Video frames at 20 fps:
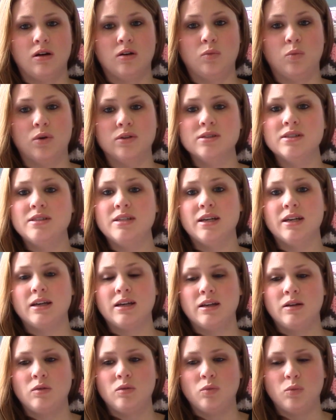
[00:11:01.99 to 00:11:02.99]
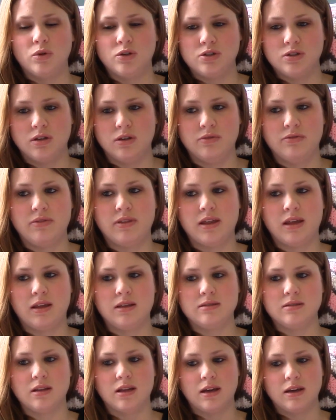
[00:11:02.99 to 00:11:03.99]
on 1 to 10 of
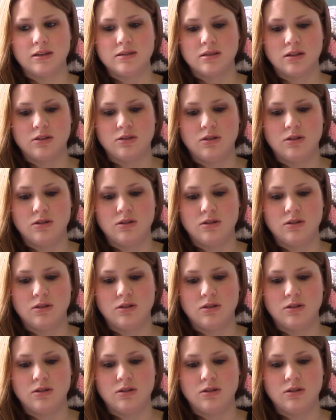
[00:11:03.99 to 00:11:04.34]
things like